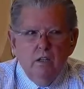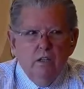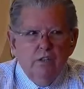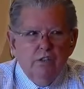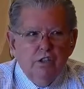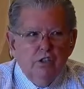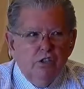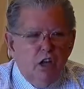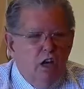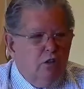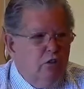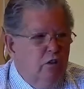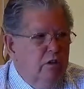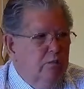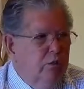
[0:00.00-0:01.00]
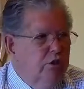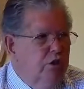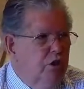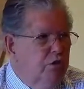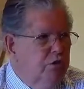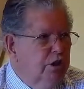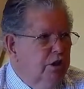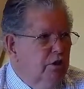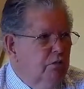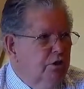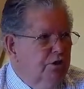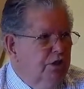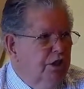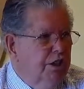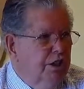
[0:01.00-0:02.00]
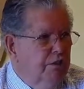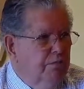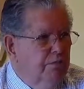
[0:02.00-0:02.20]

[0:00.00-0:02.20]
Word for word: See, shock treatments don't deal with sin.